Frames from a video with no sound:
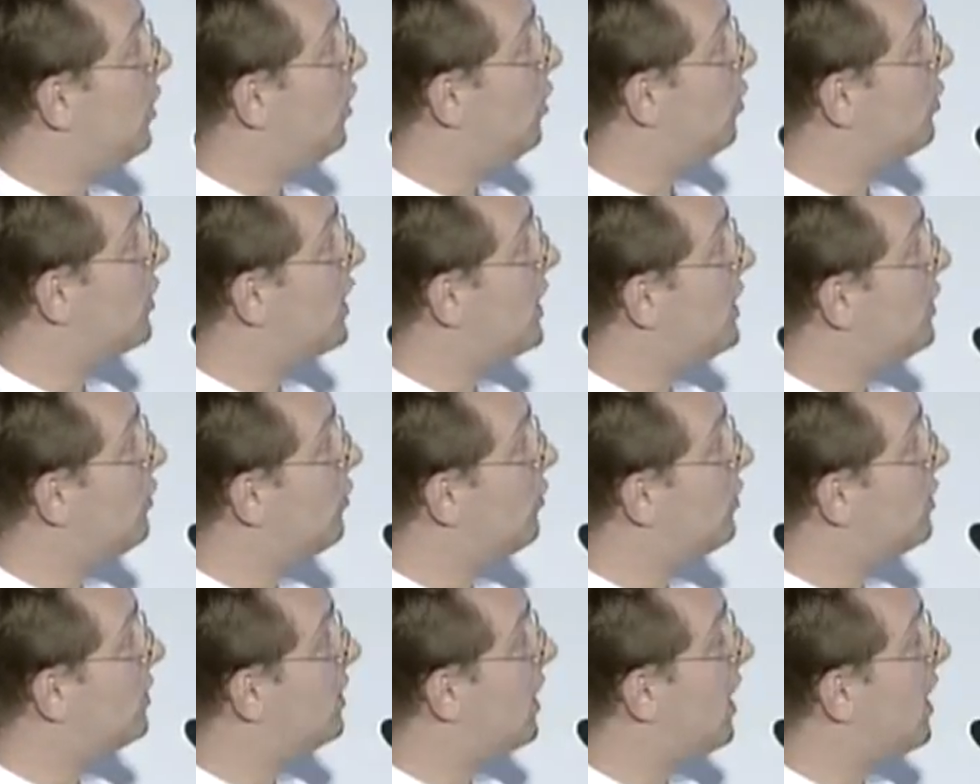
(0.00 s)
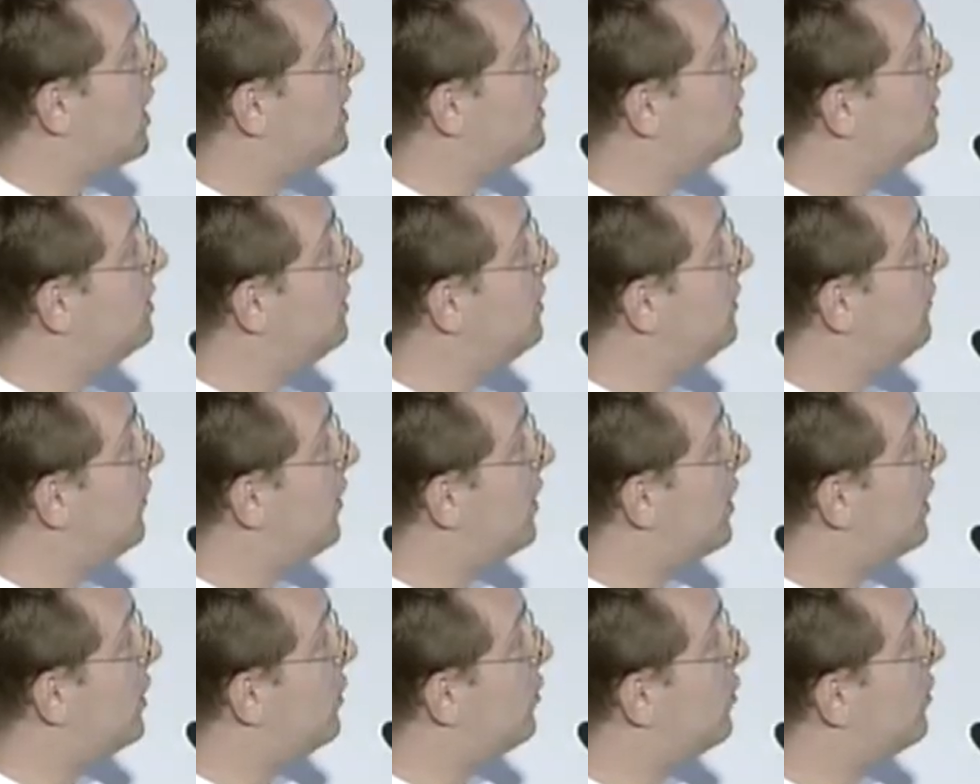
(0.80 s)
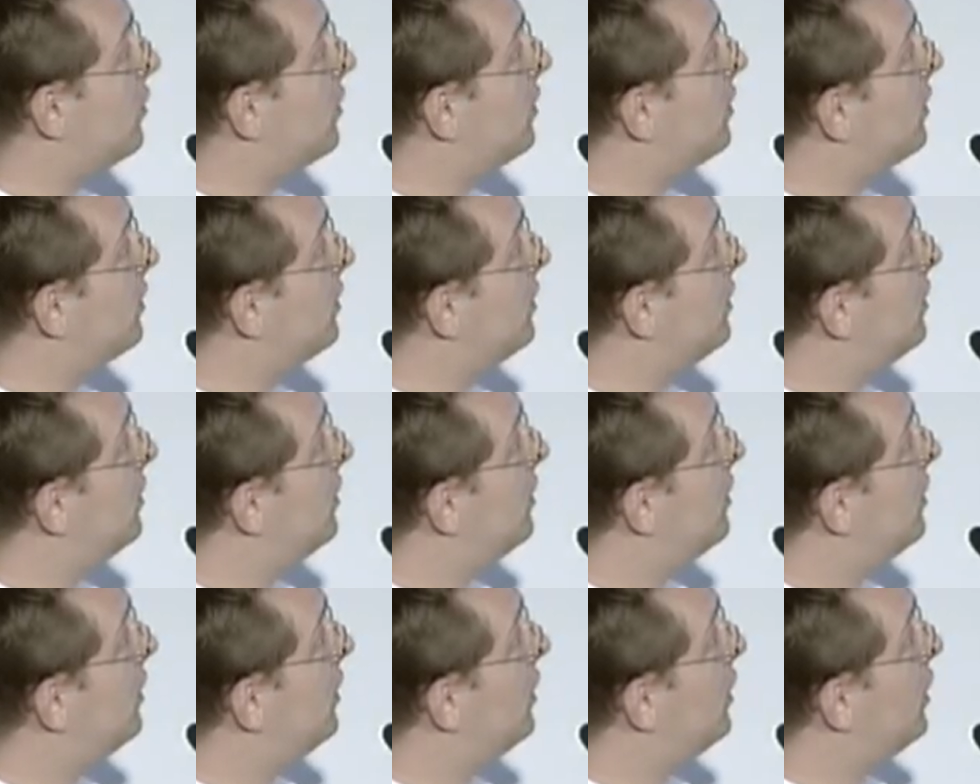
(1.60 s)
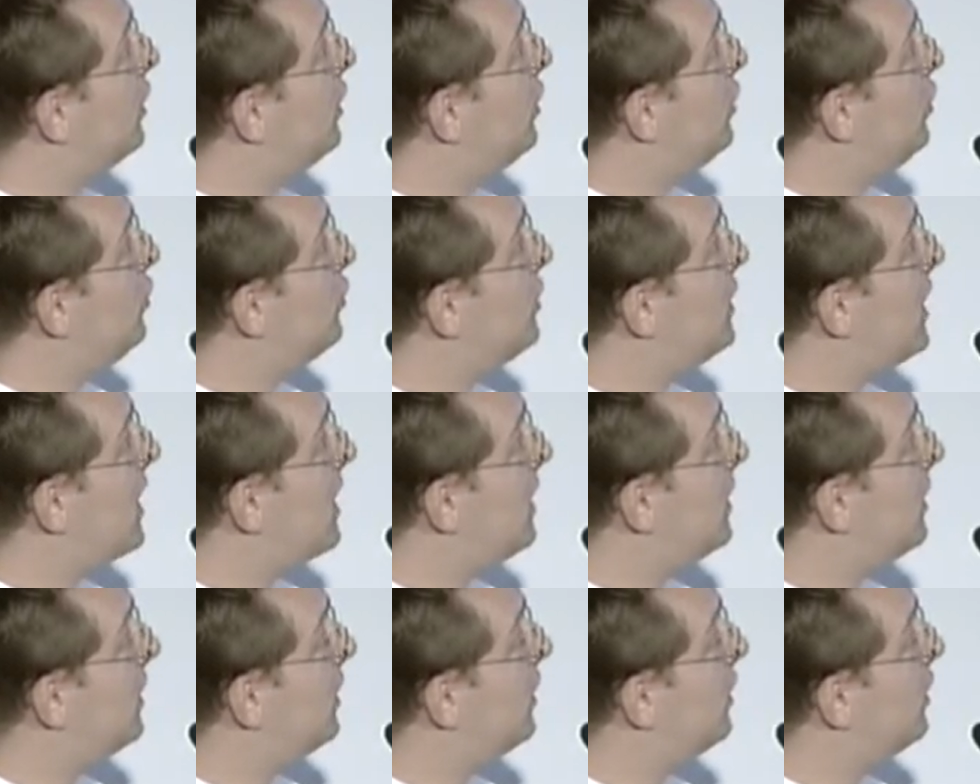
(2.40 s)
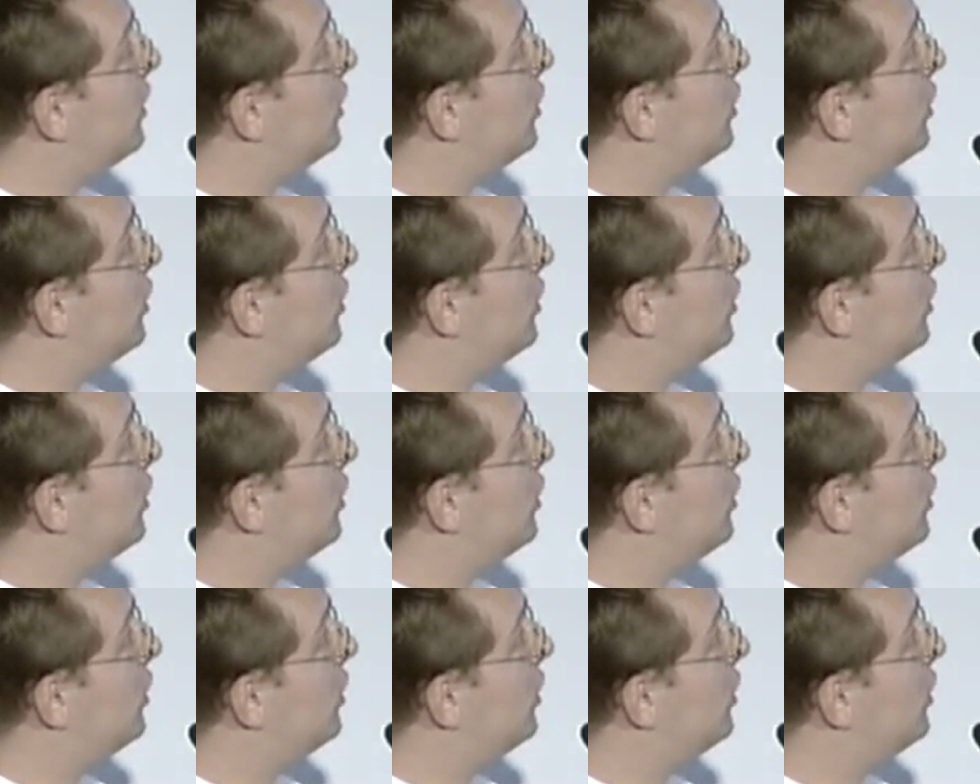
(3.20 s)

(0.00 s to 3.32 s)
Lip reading: locator and identifier, you can